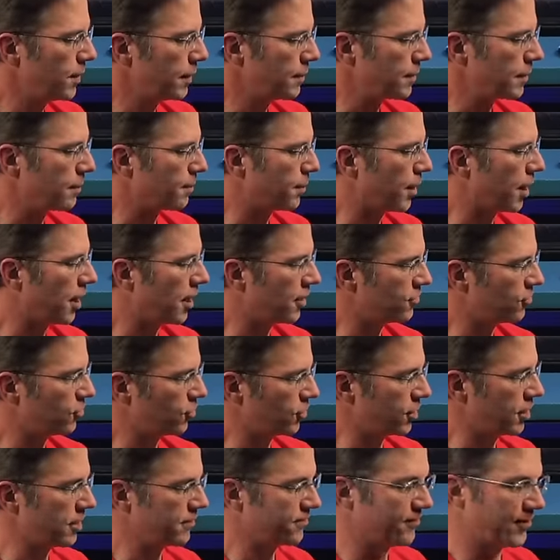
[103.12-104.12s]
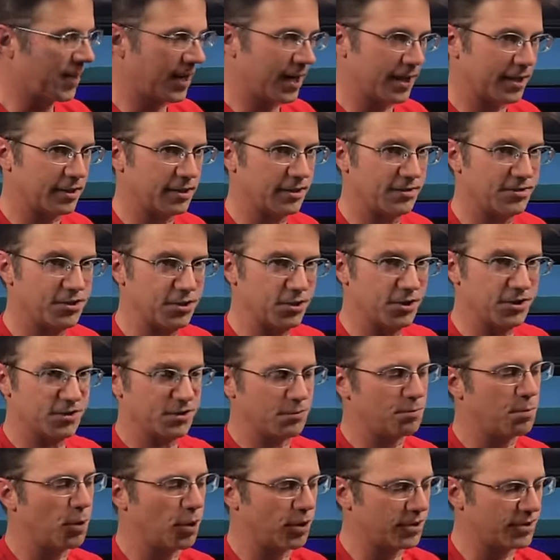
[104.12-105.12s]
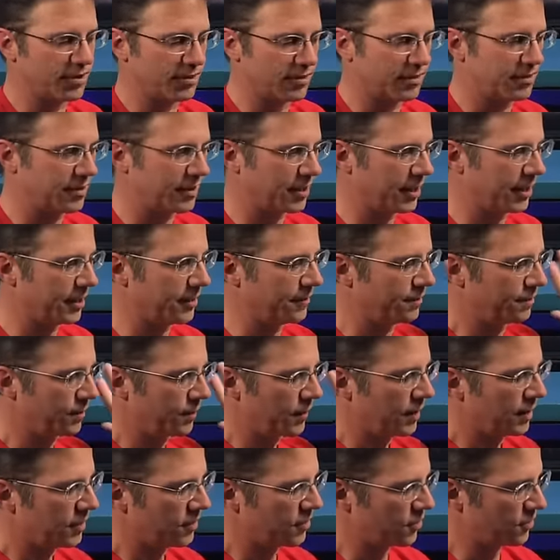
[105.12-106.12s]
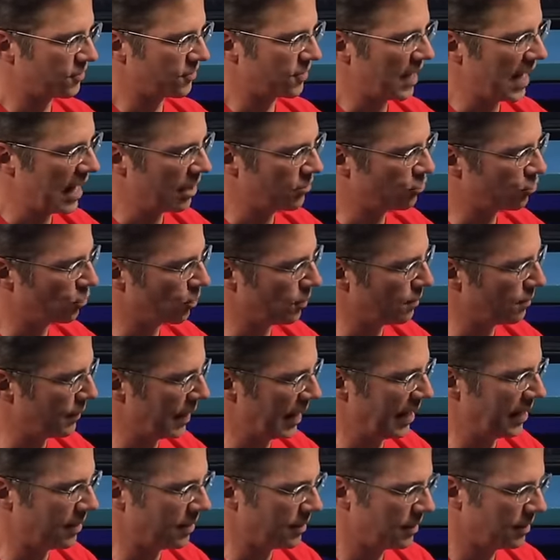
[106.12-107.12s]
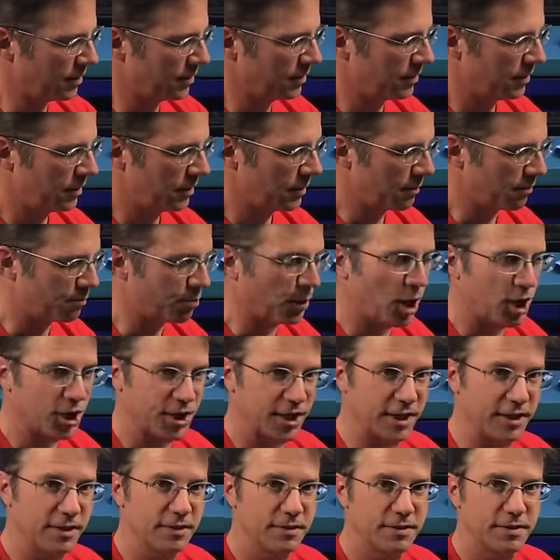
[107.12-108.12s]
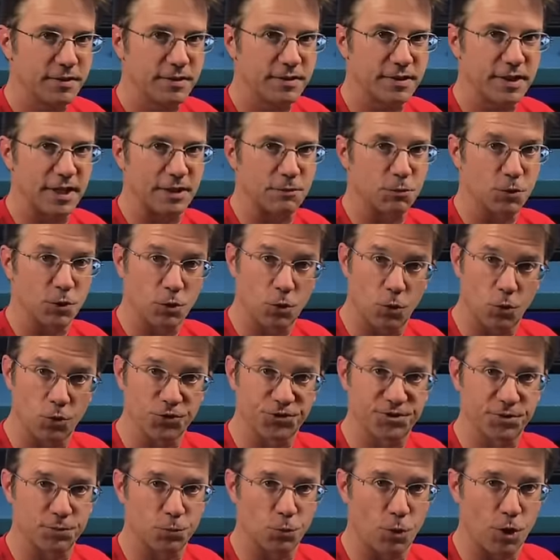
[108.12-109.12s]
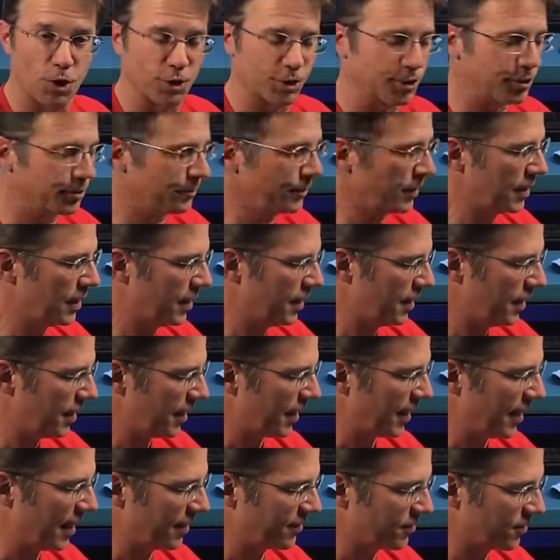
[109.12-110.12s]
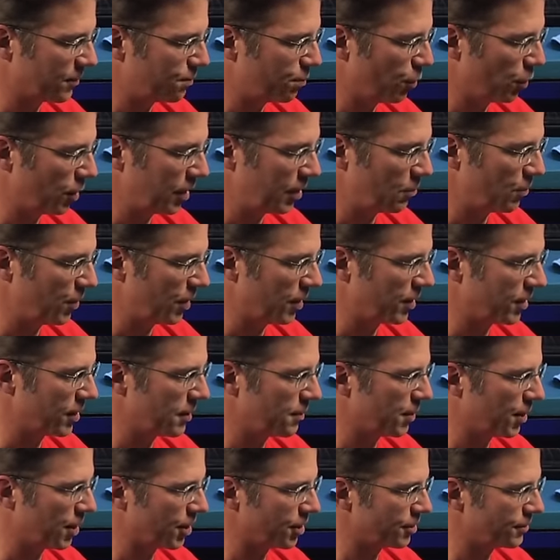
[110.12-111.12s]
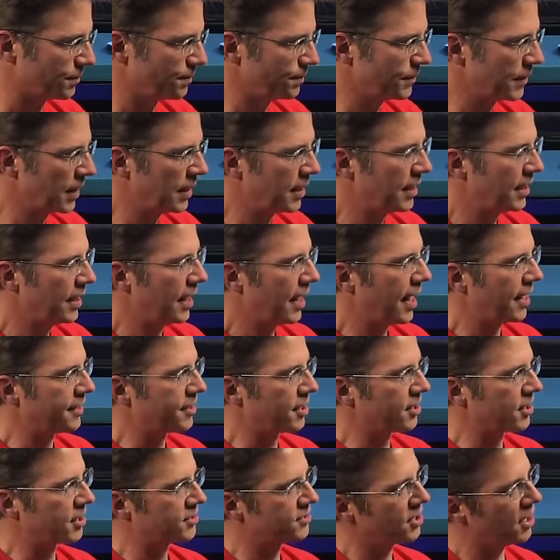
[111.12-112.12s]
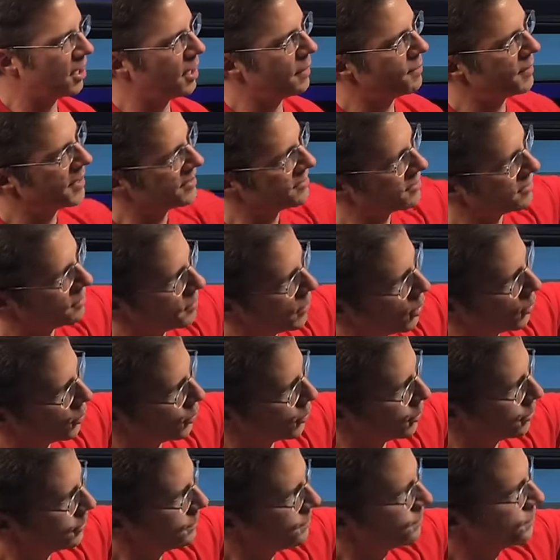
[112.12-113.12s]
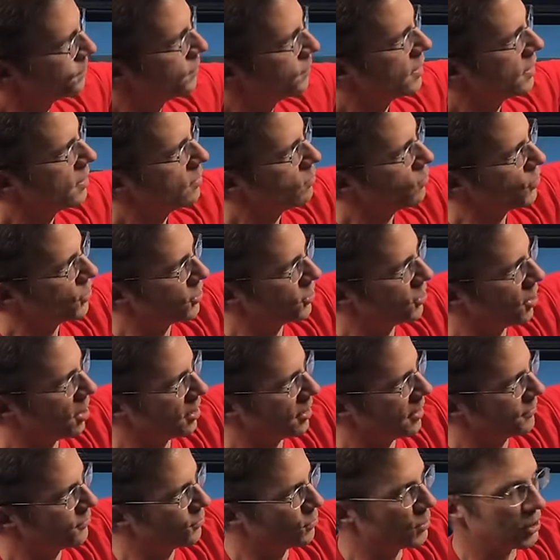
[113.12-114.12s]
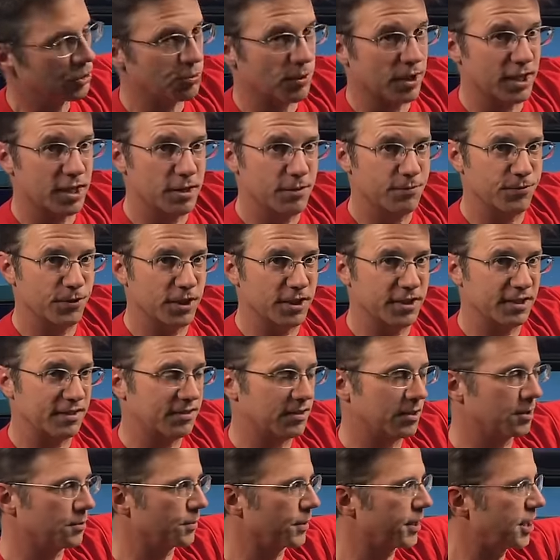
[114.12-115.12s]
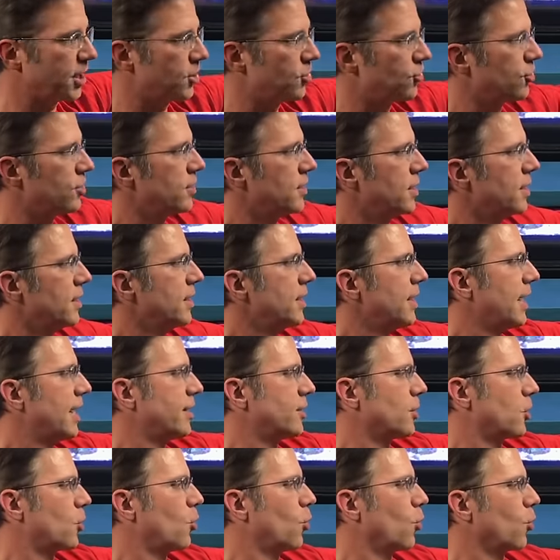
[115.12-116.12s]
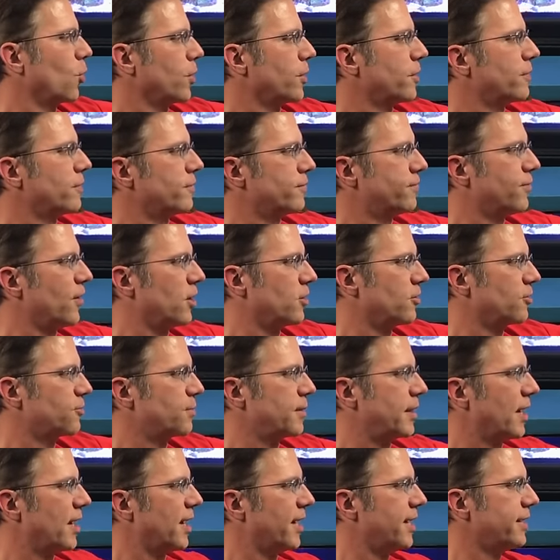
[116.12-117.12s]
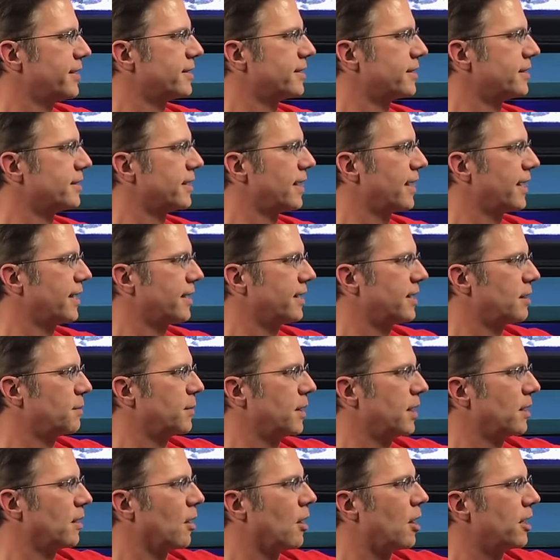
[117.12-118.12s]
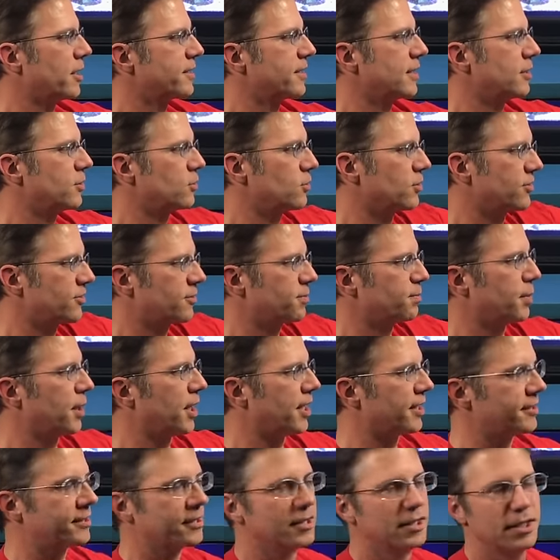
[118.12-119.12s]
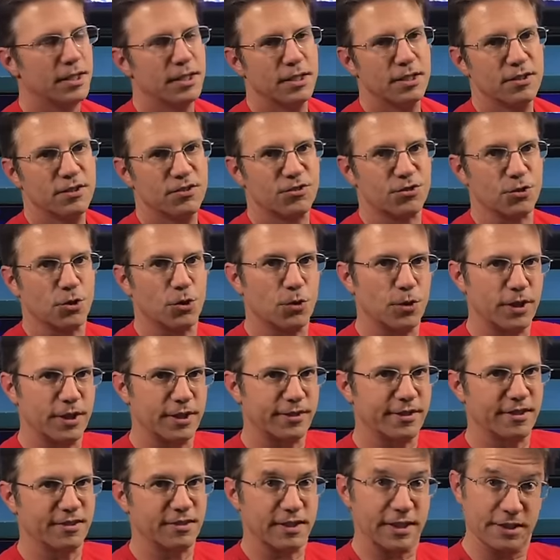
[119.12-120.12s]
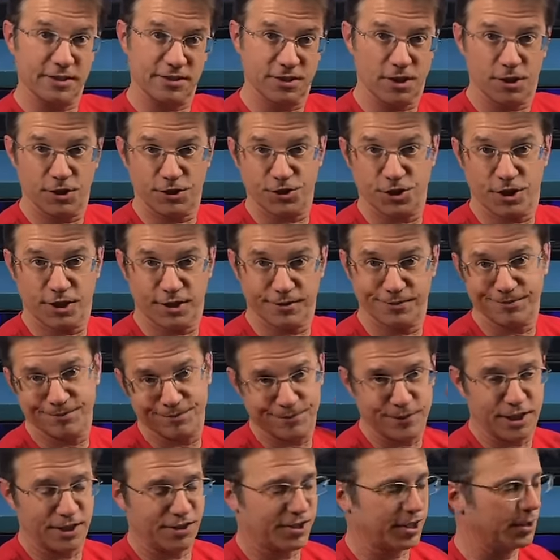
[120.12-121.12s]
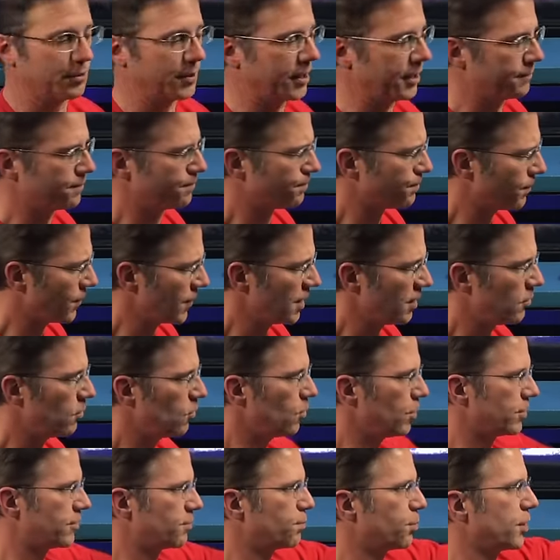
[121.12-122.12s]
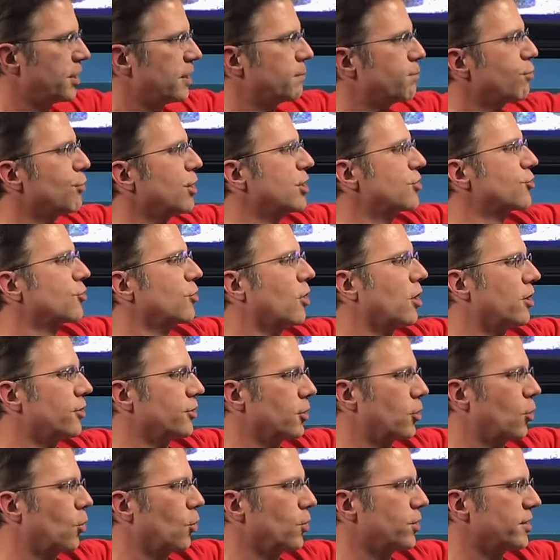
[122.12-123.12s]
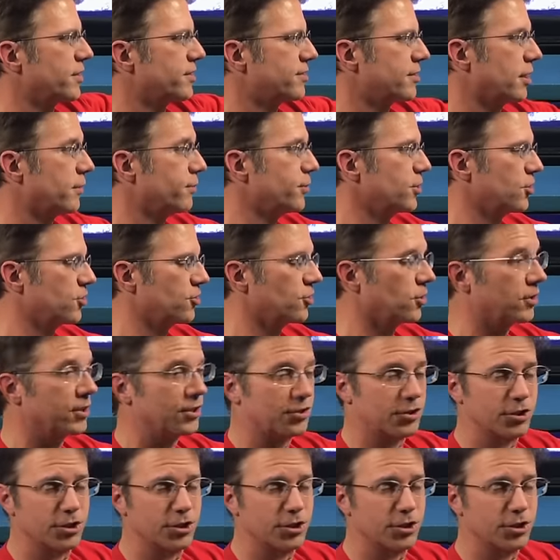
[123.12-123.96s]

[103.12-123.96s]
the box, you're going to find a series of parts inside. There's the actual main body that would hold some water. It has a pulley wheel in the bottom. And then the top has the motor with an on-off switch right in the front, easy to reach. And the cord follows behind it and can be locked into a spot so it doesn't get tugged on, in theory. Quits putting pressure on the cord itself, which is always